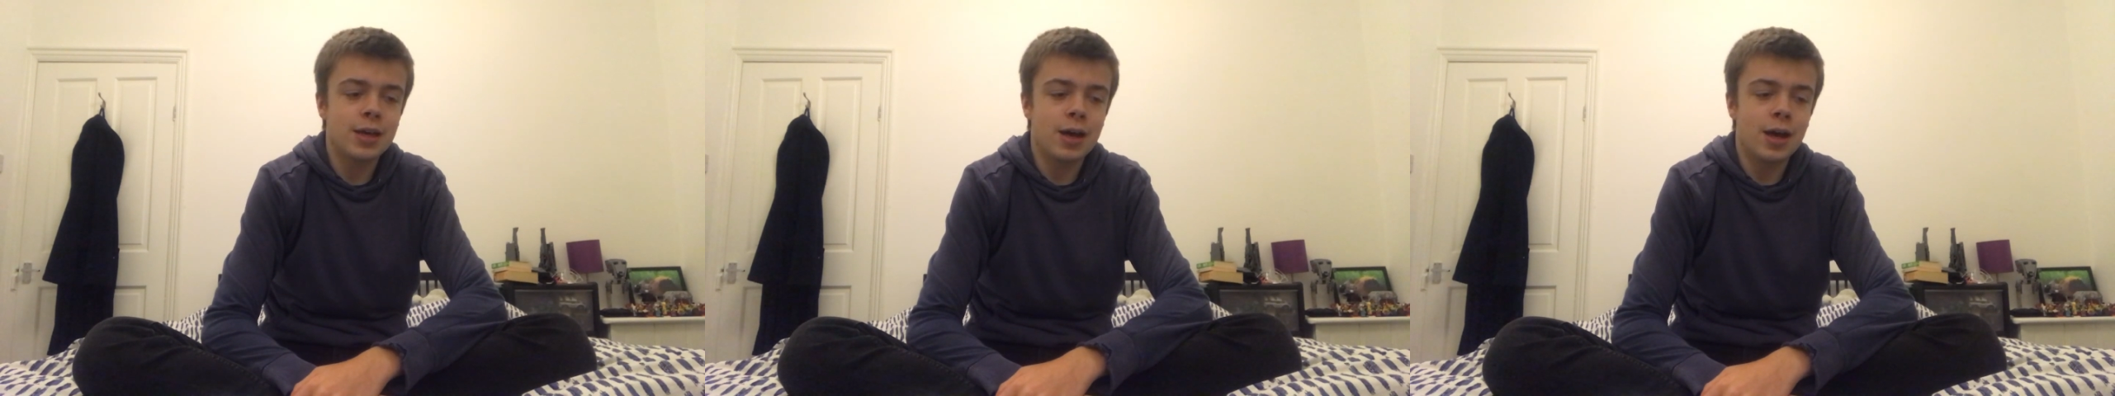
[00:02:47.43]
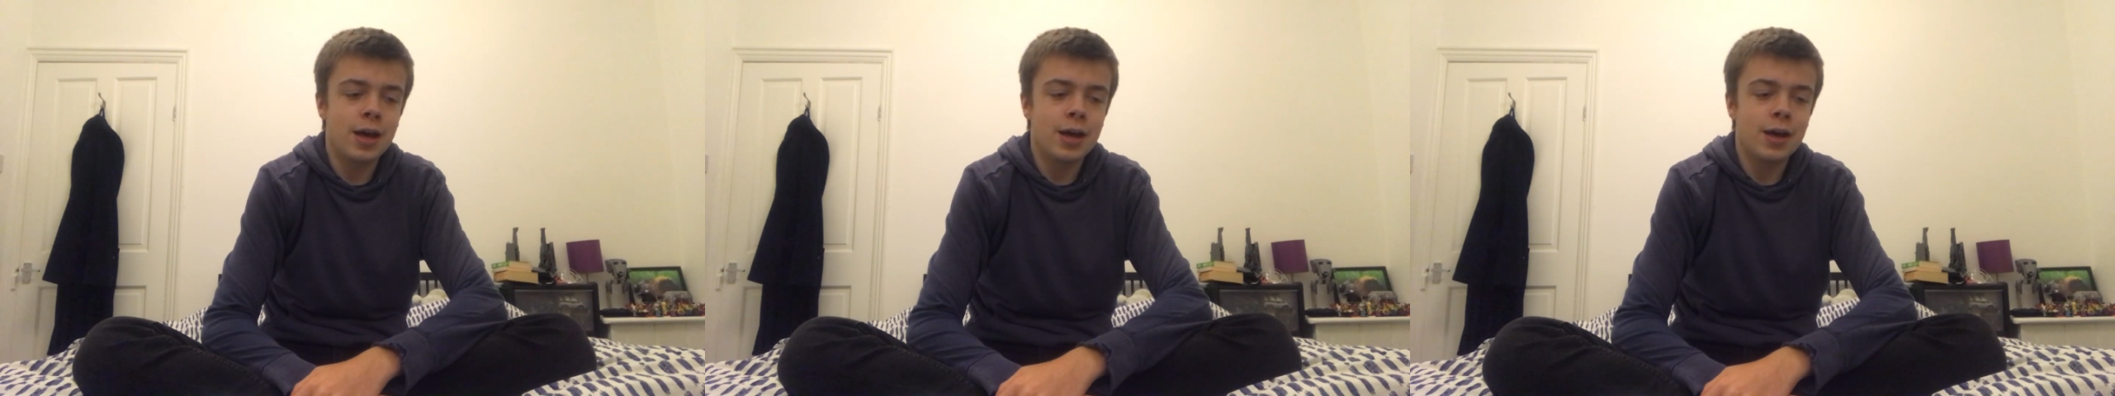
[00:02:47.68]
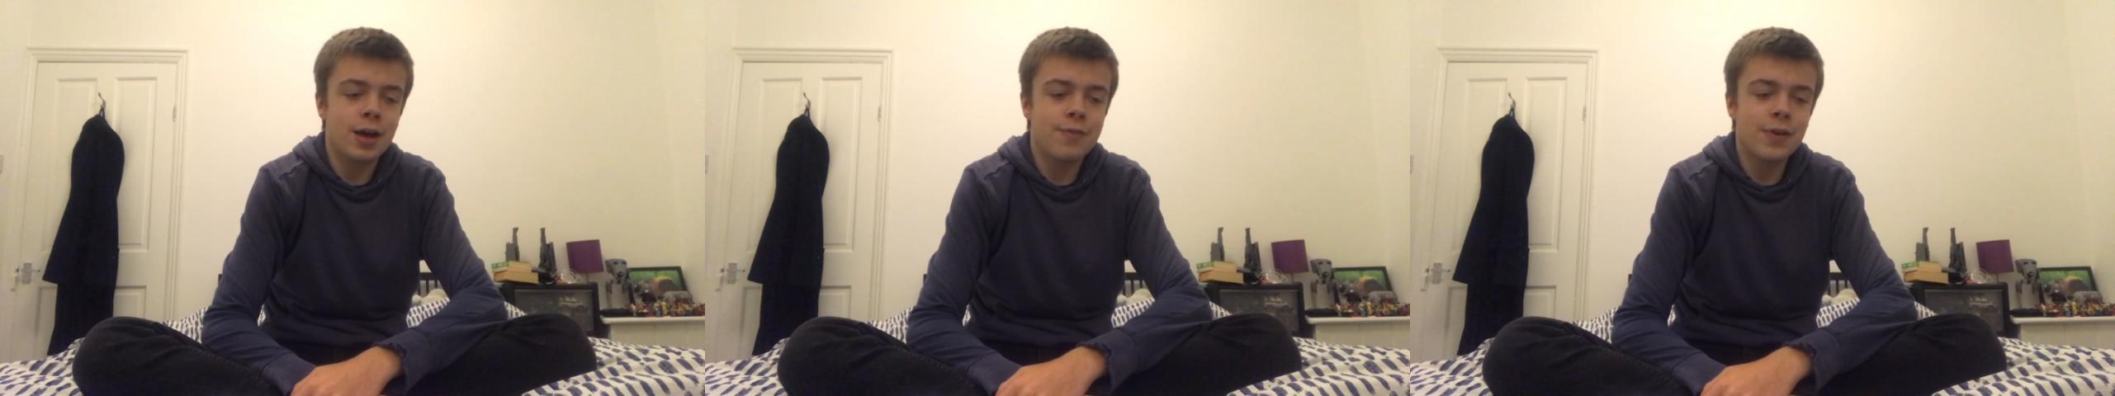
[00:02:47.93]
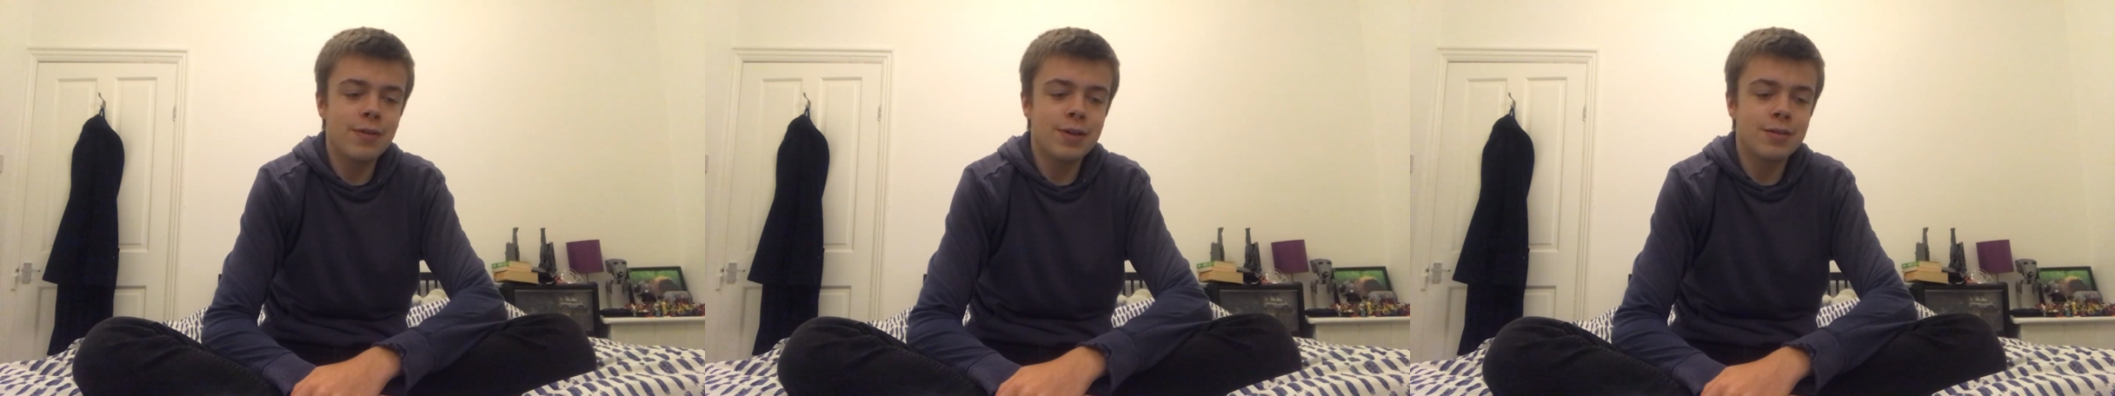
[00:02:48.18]
I
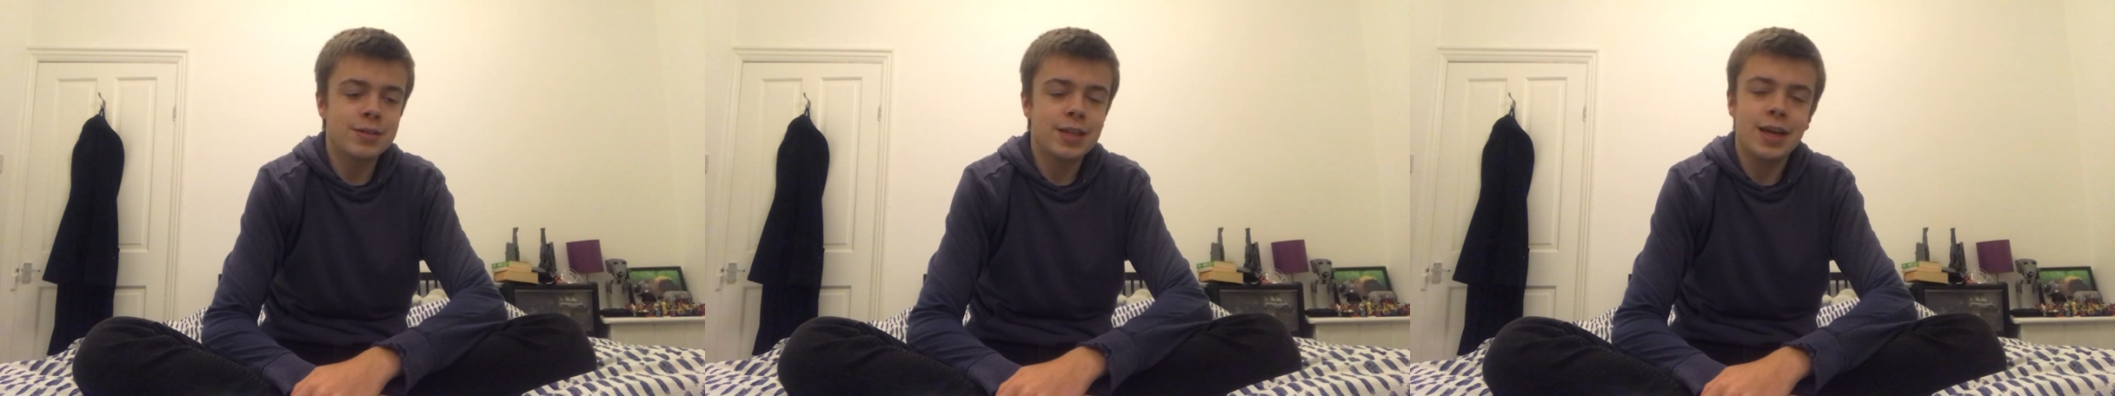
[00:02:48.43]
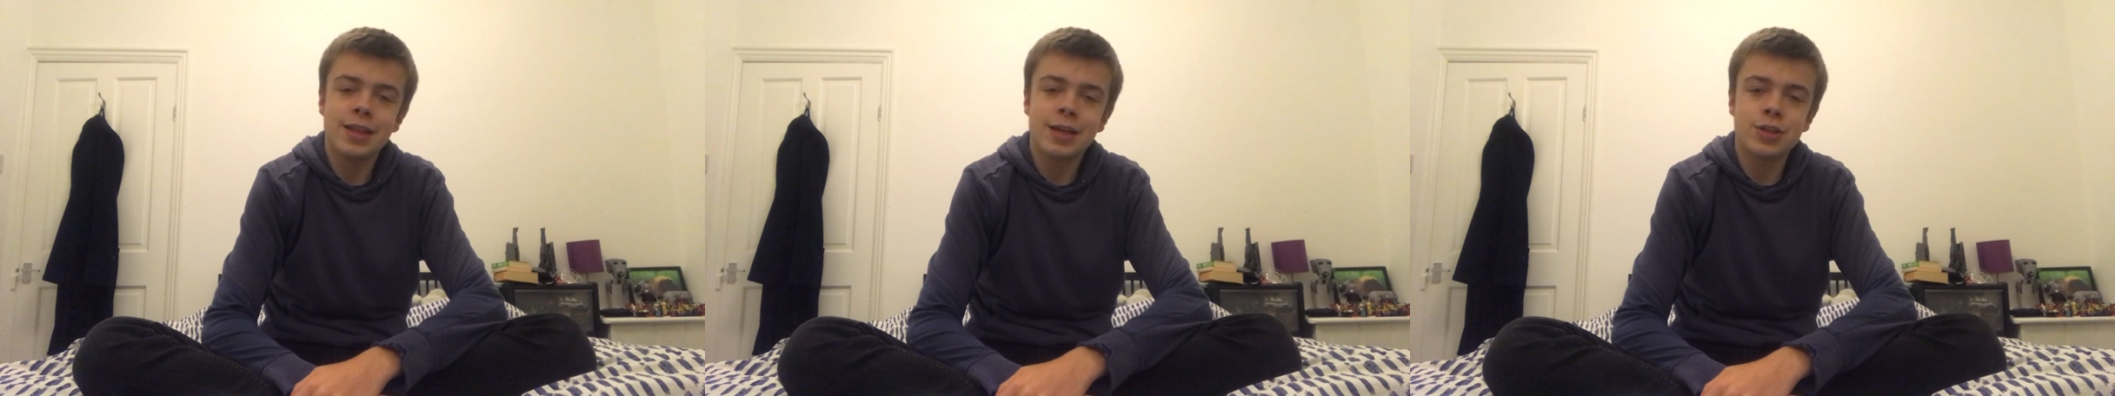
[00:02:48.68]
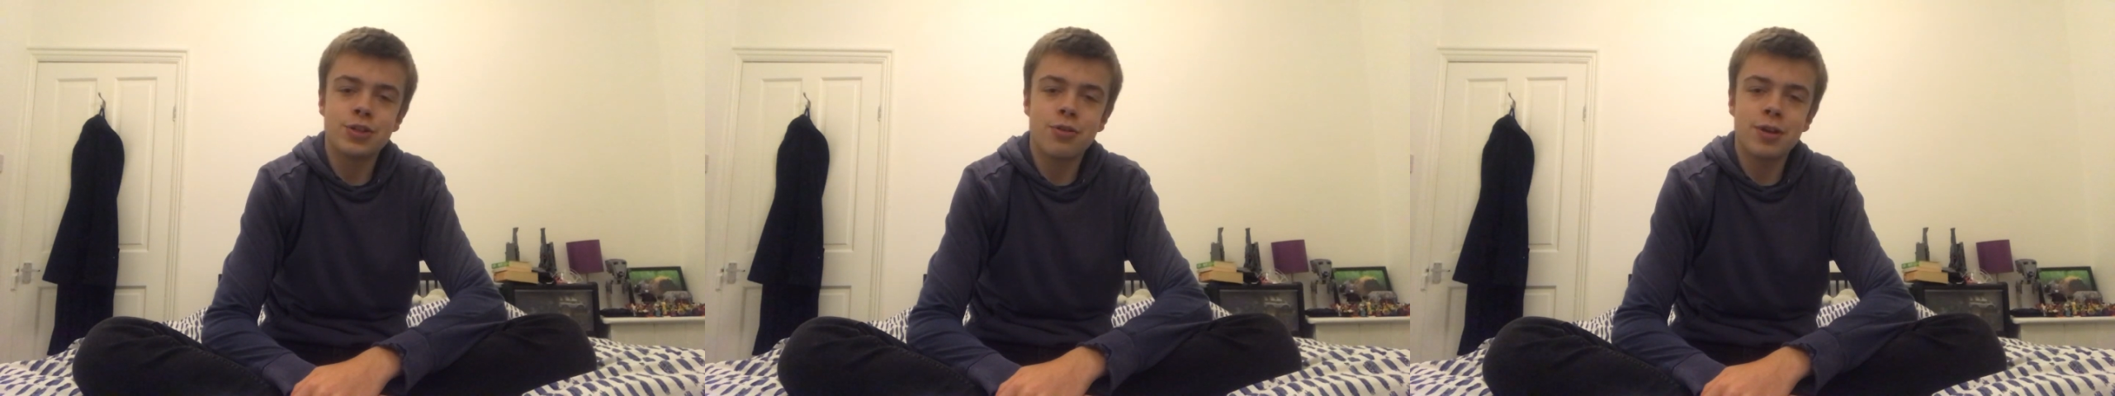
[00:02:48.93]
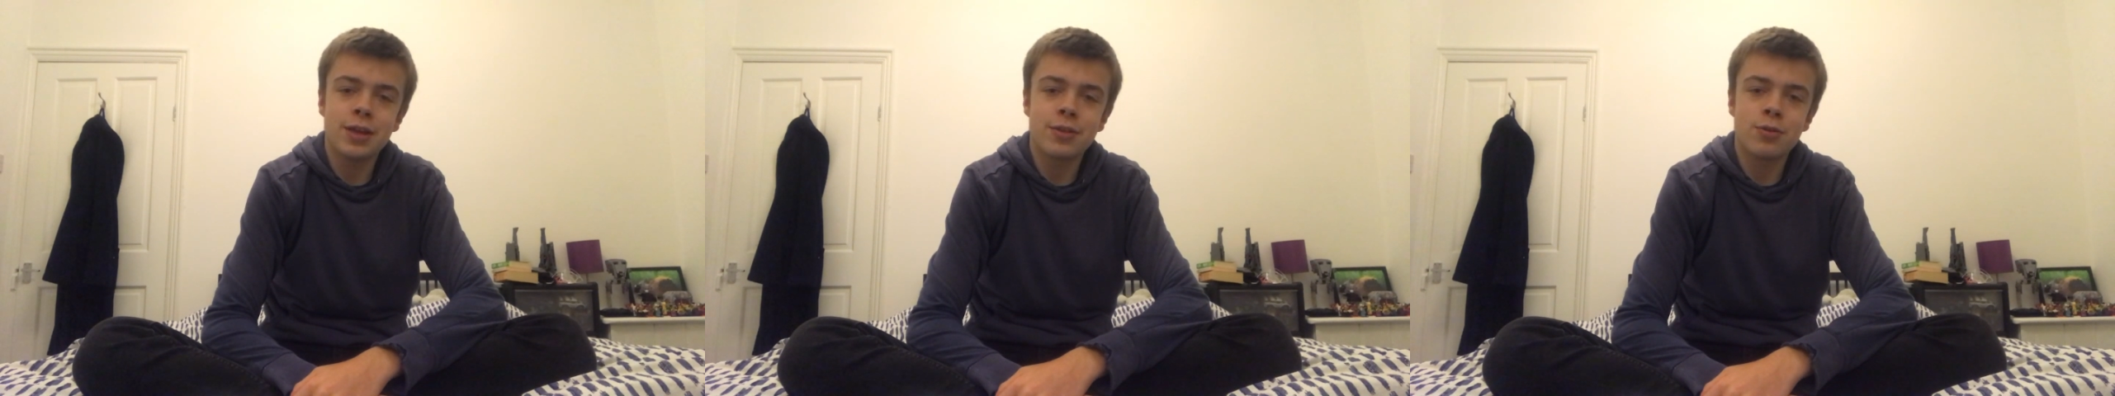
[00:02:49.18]
found out today that
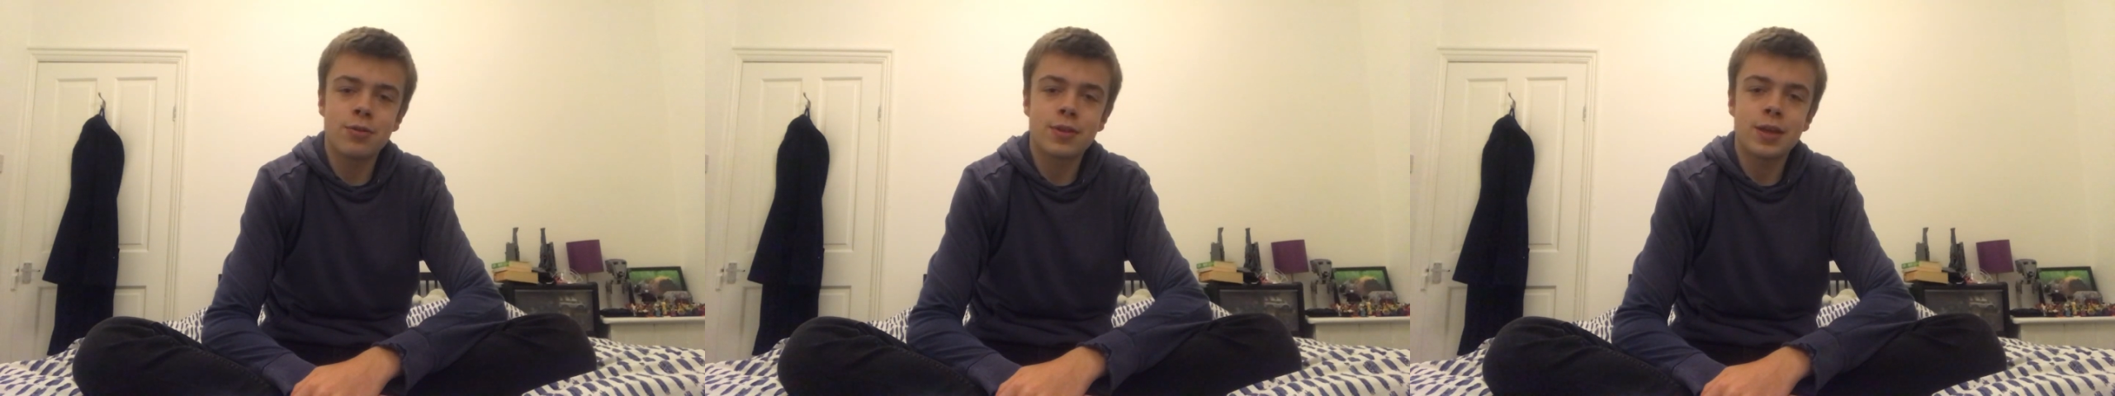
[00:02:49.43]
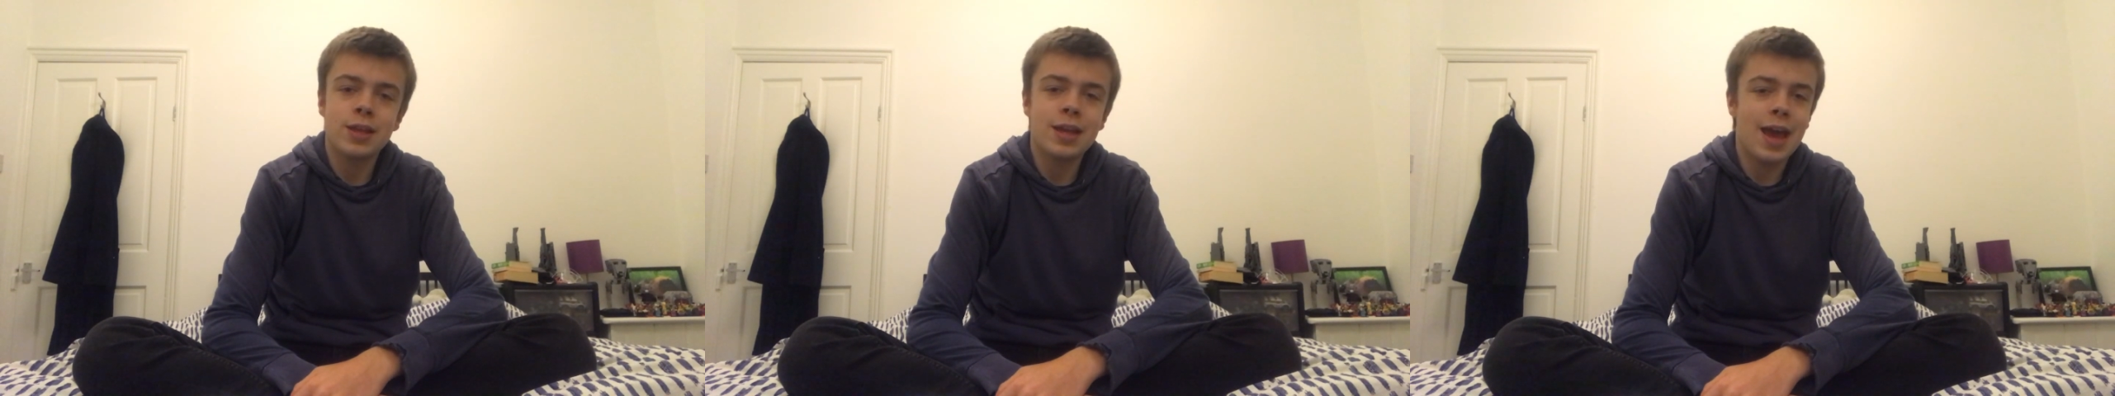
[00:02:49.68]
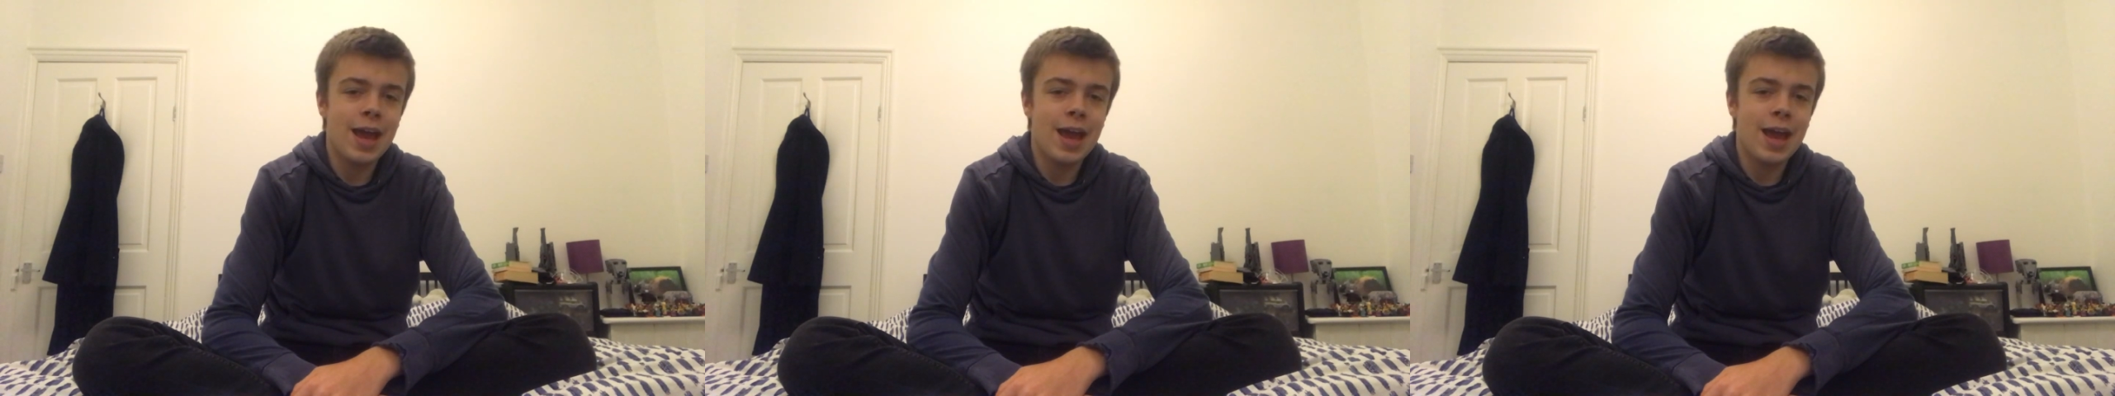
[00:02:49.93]
Johnny has not seen